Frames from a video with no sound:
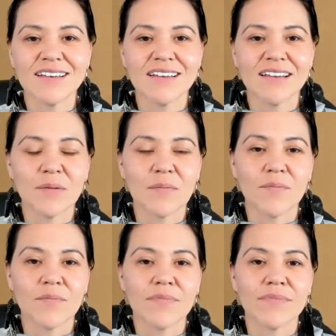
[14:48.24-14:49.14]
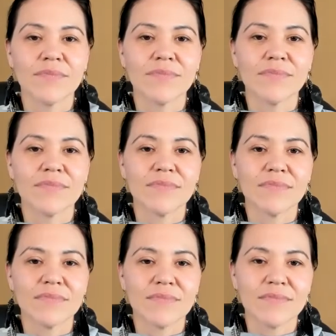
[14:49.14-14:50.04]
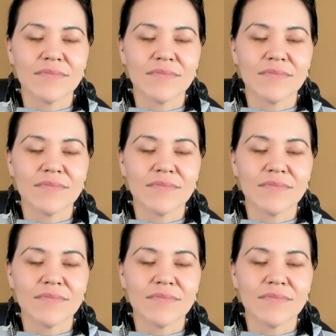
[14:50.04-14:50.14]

(silence)